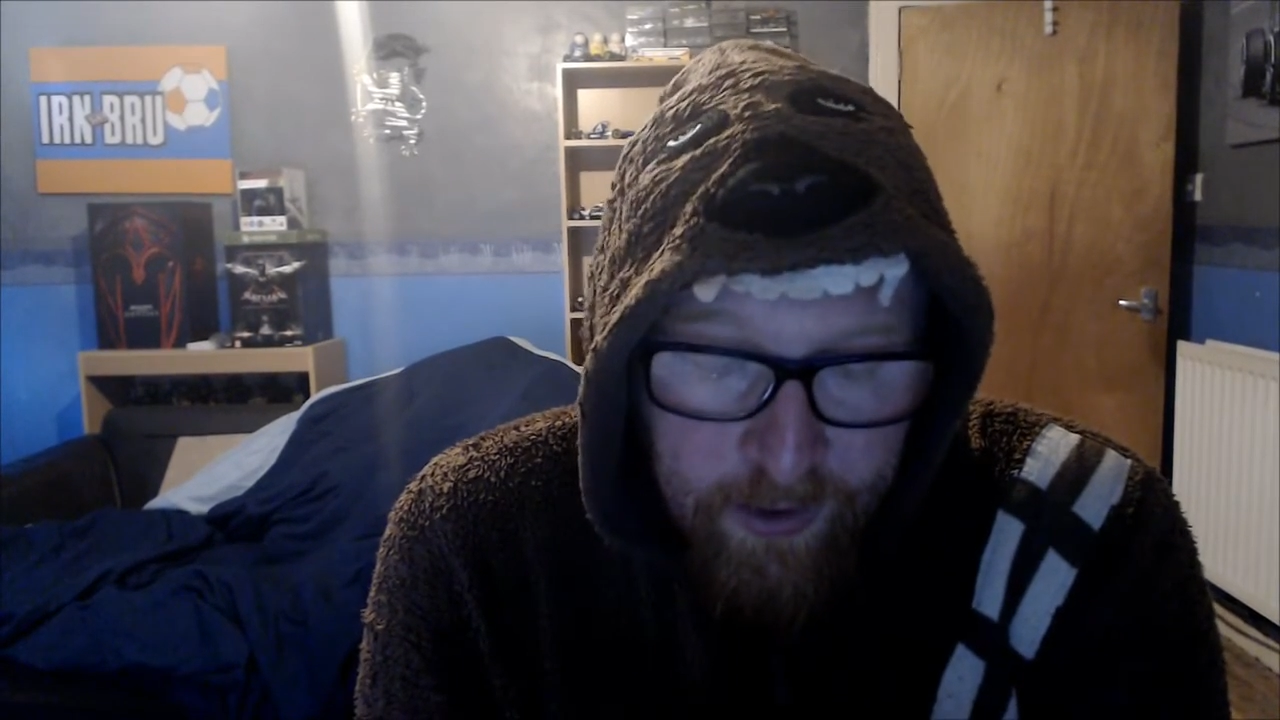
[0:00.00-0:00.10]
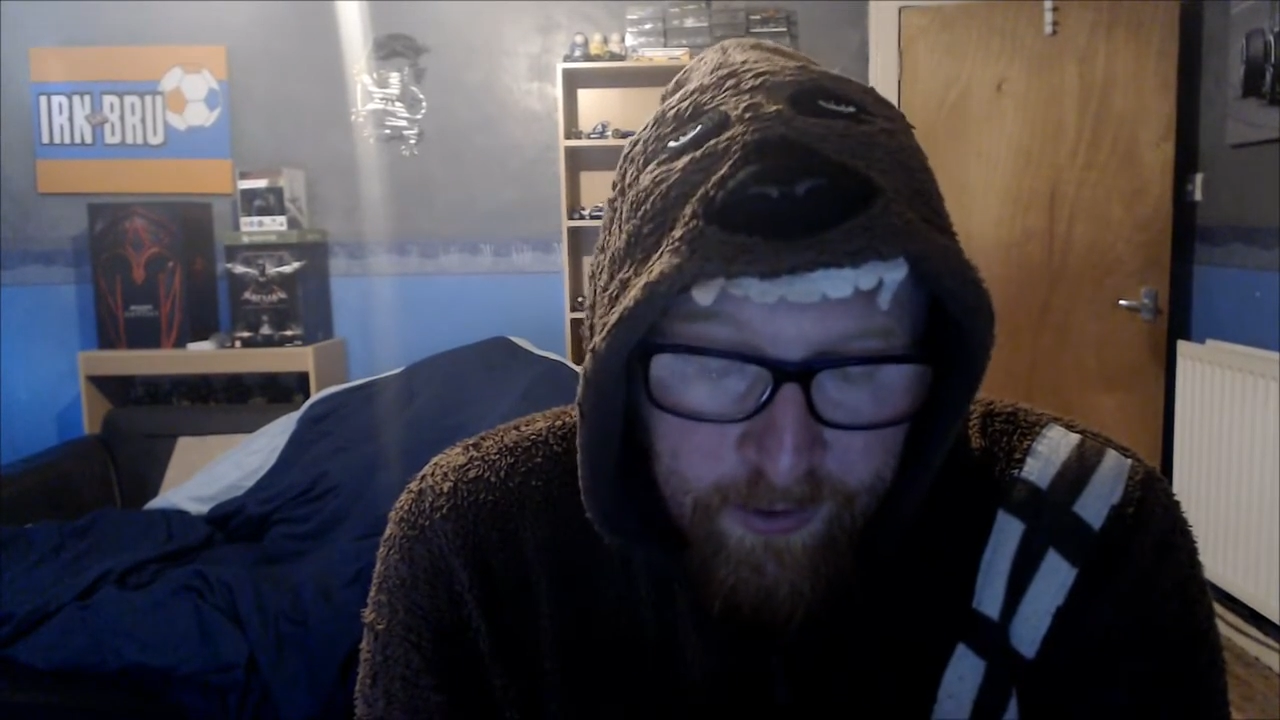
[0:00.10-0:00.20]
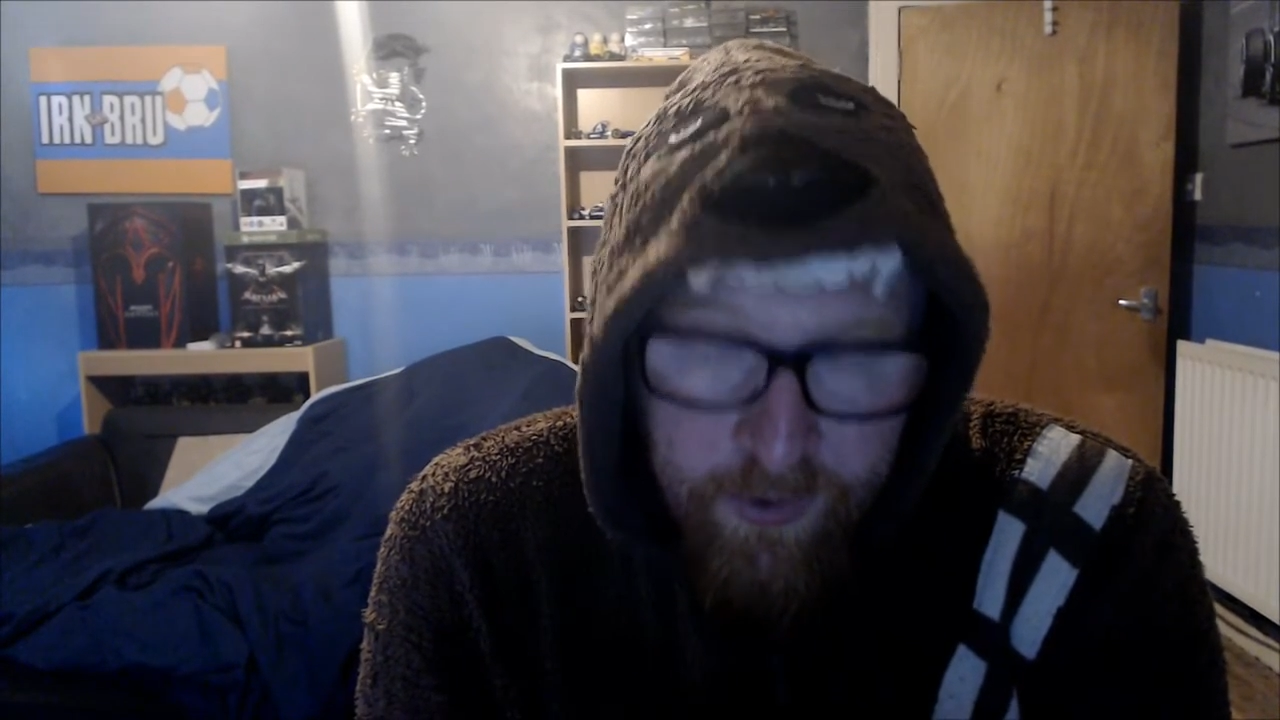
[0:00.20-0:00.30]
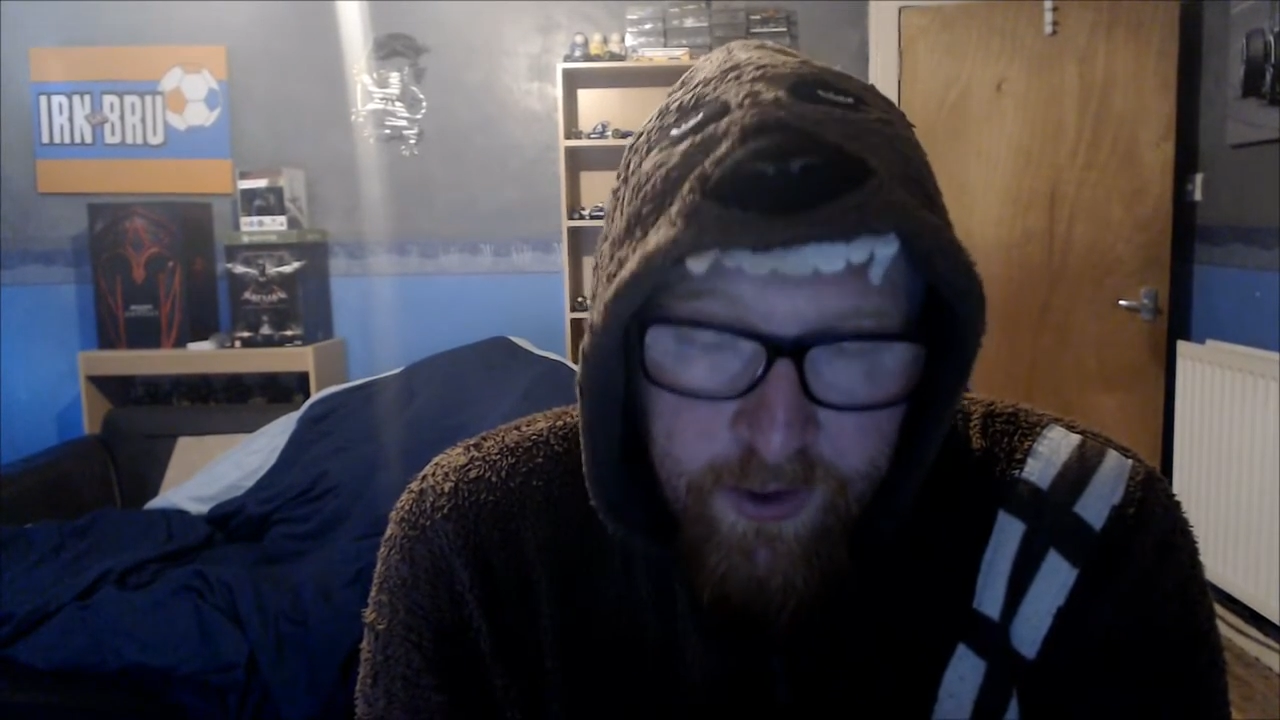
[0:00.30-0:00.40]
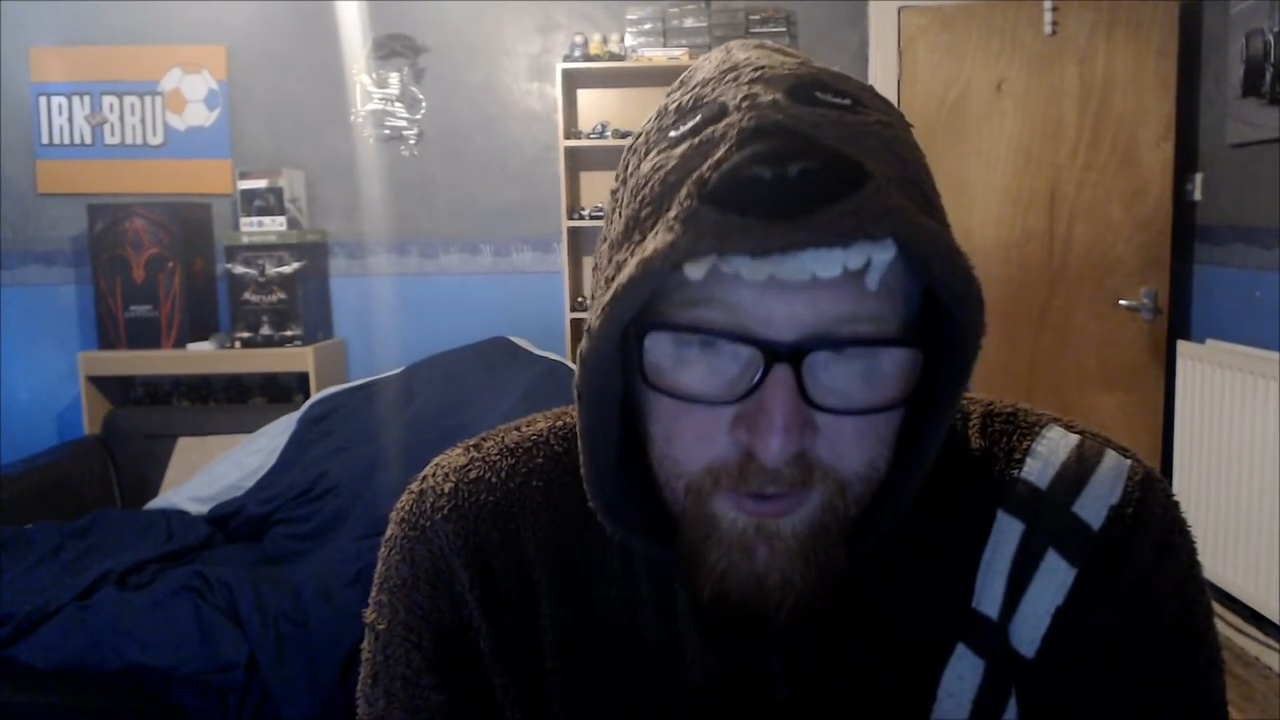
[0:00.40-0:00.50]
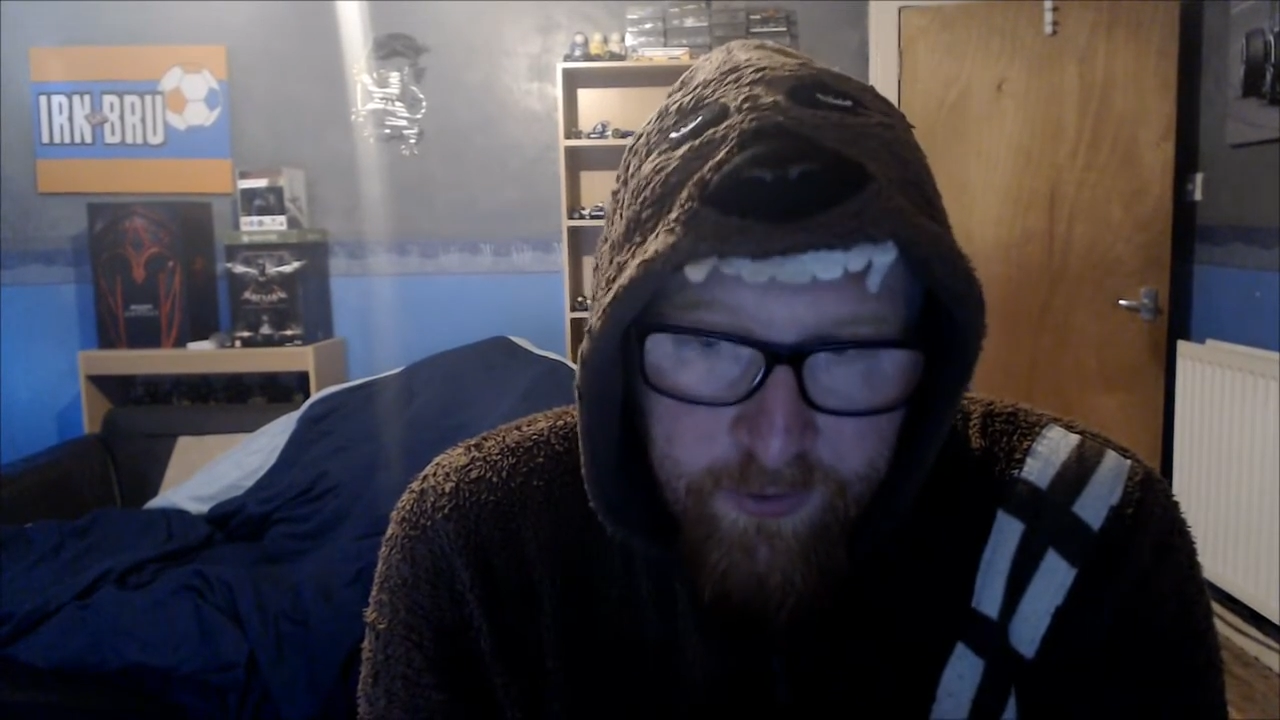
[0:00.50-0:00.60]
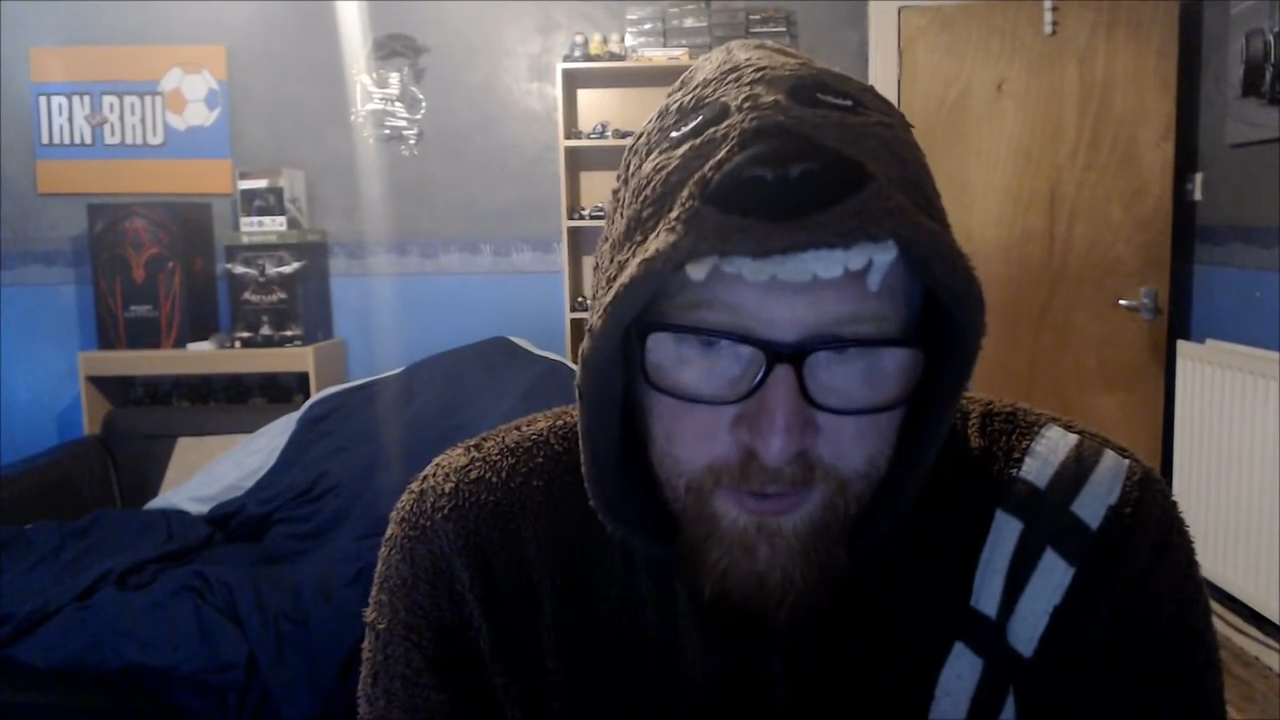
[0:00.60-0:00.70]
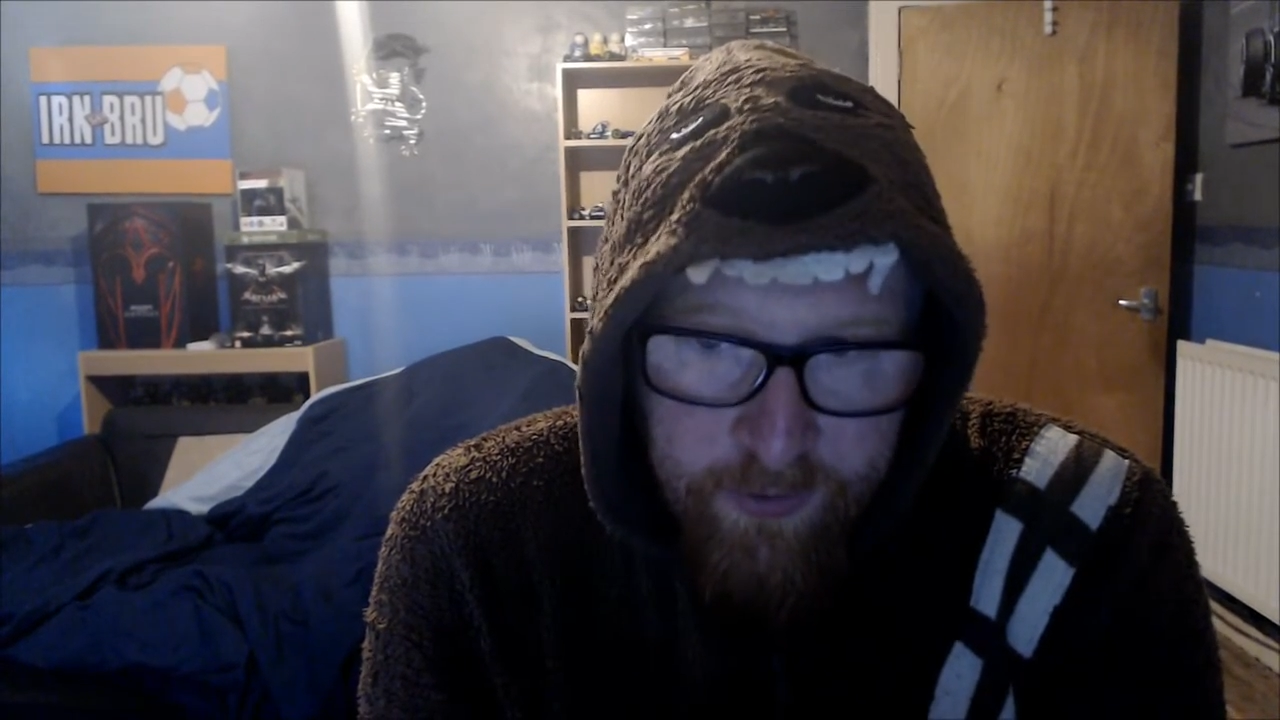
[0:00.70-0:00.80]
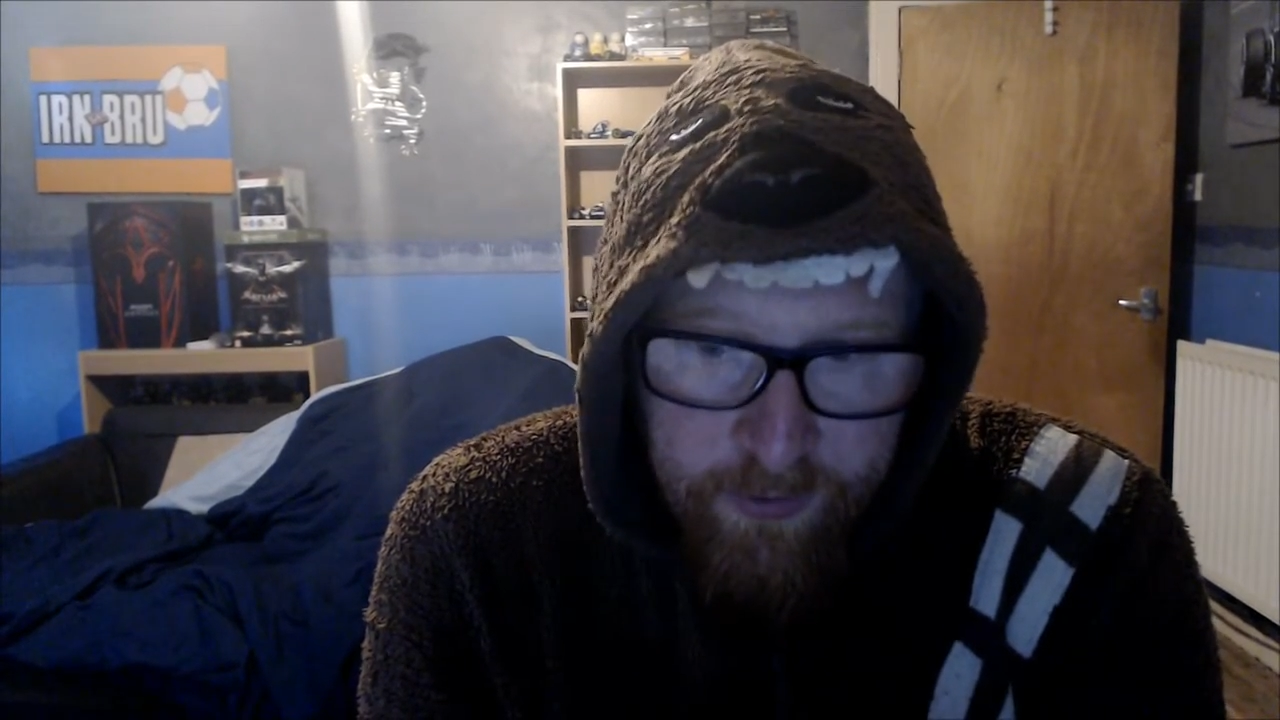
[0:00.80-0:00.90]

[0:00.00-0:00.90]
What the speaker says: quite good,